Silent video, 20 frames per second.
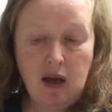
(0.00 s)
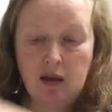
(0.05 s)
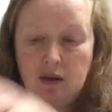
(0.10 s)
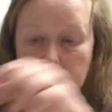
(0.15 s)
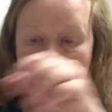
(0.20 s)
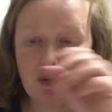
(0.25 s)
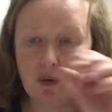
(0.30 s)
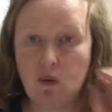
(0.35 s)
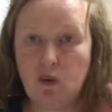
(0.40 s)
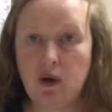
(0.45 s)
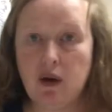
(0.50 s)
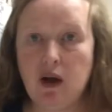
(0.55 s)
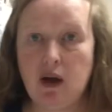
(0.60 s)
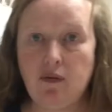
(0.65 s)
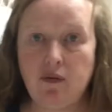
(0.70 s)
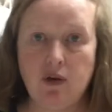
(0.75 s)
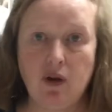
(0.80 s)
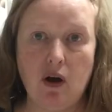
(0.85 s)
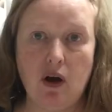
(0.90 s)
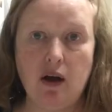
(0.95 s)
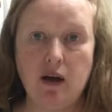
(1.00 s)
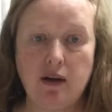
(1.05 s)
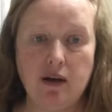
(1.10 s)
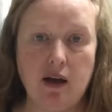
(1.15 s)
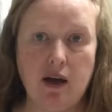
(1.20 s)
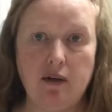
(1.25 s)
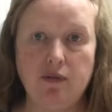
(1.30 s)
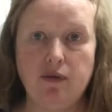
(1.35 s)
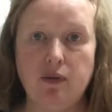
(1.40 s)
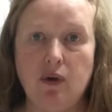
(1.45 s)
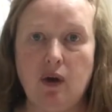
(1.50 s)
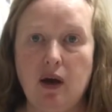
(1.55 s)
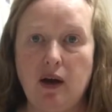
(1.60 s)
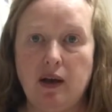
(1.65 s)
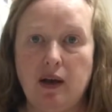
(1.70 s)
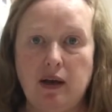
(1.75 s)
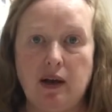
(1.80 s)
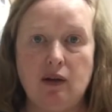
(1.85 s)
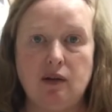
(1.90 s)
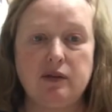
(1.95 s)
So what I've
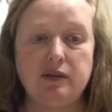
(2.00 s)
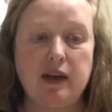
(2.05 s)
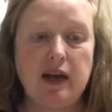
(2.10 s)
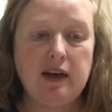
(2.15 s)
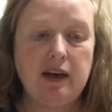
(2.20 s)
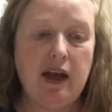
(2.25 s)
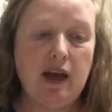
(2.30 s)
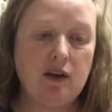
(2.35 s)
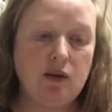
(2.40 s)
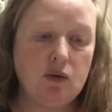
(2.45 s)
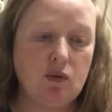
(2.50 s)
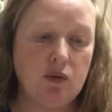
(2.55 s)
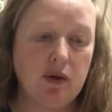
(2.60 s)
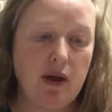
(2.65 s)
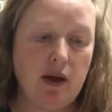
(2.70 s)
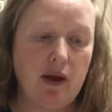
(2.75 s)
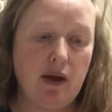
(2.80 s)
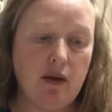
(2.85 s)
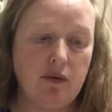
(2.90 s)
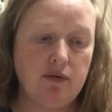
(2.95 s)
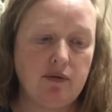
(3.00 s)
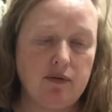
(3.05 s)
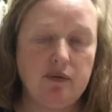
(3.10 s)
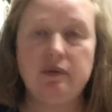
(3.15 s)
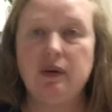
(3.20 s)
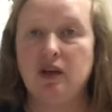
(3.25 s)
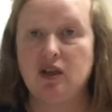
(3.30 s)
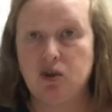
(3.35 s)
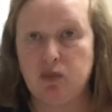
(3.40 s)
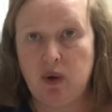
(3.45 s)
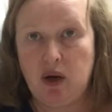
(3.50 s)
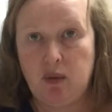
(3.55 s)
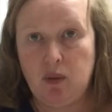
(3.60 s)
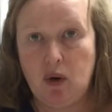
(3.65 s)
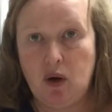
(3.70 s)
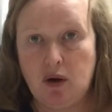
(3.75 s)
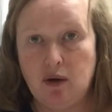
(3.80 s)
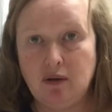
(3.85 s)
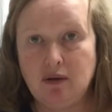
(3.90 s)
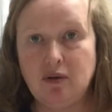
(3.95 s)
got, now sadly I don't have a spray
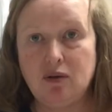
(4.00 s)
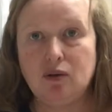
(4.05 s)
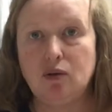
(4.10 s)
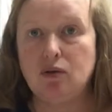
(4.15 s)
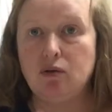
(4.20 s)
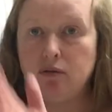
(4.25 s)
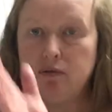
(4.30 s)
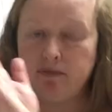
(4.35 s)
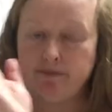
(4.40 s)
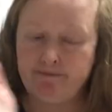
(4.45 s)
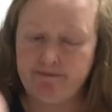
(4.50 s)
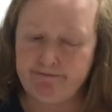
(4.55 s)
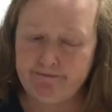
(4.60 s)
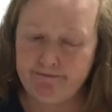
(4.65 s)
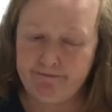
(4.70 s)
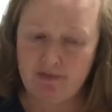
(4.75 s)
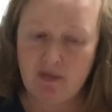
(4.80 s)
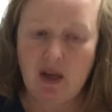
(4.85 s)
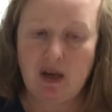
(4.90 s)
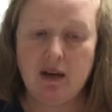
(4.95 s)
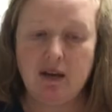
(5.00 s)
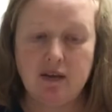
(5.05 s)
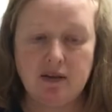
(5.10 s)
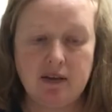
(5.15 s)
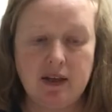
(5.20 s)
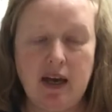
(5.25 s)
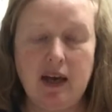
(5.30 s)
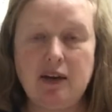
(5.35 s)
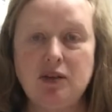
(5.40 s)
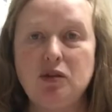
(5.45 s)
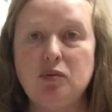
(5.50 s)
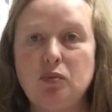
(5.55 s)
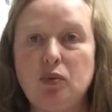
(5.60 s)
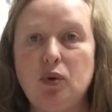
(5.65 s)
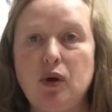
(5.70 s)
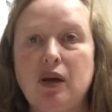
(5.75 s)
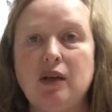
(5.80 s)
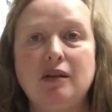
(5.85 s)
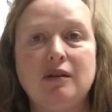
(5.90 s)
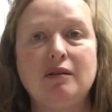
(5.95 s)
bottle, so case in
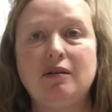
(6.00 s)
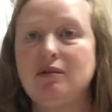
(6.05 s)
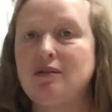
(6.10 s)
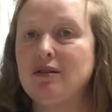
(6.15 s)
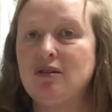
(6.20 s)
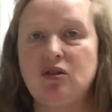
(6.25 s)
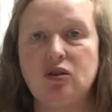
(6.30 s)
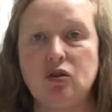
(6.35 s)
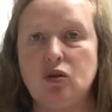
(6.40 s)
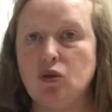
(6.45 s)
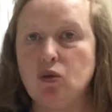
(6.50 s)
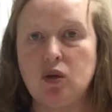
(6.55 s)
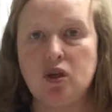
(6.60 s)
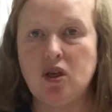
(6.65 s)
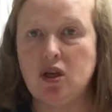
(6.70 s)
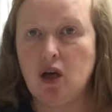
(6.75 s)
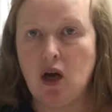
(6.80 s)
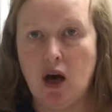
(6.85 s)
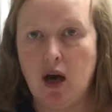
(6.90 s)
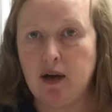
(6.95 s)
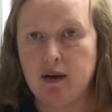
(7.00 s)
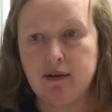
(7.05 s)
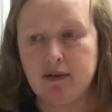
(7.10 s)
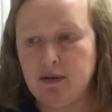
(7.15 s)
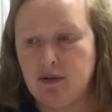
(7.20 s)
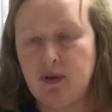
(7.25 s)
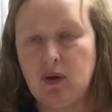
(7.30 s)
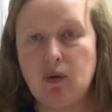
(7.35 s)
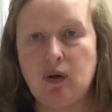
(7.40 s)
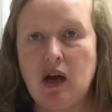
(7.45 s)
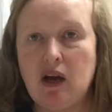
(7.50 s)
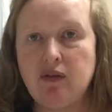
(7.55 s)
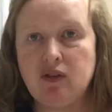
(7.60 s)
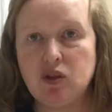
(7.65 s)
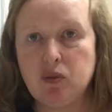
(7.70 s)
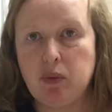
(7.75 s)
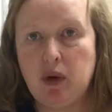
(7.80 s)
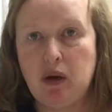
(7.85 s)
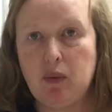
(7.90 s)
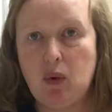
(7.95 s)
point, just use what you got. If you don't have a
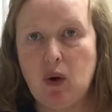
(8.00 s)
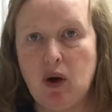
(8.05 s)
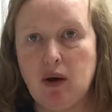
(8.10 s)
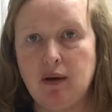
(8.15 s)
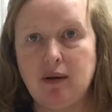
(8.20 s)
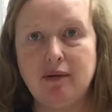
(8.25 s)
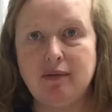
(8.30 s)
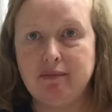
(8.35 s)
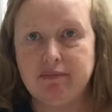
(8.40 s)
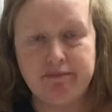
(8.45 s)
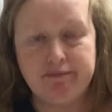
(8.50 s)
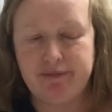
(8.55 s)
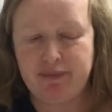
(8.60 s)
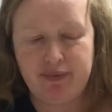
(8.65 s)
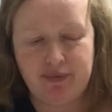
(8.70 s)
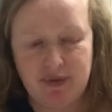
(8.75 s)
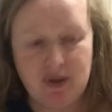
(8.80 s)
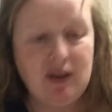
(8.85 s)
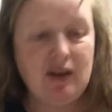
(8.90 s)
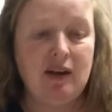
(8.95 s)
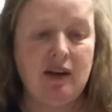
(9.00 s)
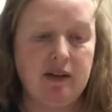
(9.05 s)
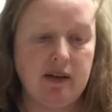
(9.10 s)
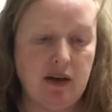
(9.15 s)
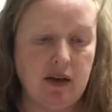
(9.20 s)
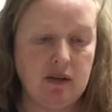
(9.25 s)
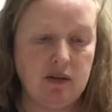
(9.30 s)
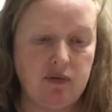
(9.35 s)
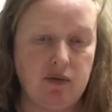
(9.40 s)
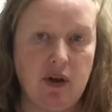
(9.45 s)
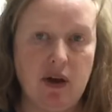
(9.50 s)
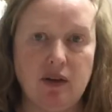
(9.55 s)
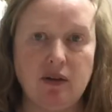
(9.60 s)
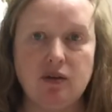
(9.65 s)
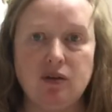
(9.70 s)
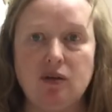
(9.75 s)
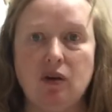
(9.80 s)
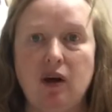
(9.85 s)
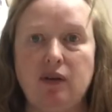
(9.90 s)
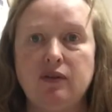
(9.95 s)
spray bottle, that's fine.
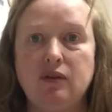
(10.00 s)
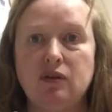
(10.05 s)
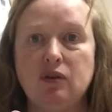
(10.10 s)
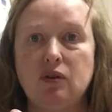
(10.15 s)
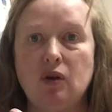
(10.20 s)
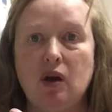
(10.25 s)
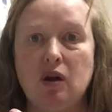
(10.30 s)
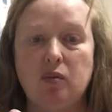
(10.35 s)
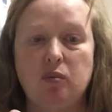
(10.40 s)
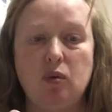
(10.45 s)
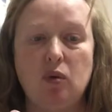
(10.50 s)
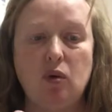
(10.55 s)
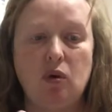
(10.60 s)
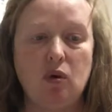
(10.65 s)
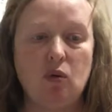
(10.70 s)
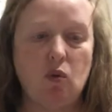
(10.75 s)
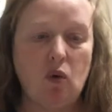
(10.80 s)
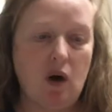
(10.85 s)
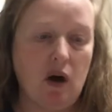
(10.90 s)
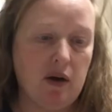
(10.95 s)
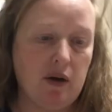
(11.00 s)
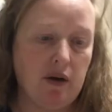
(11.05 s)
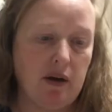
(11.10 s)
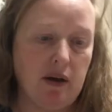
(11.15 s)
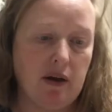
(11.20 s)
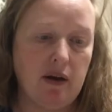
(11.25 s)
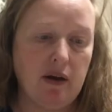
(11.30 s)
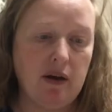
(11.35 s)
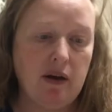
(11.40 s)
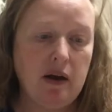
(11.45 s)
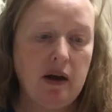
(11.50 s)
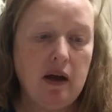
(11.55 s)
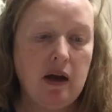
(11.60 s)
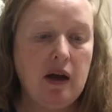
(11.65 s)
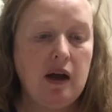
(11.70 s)
So I've just got a bowl of water here.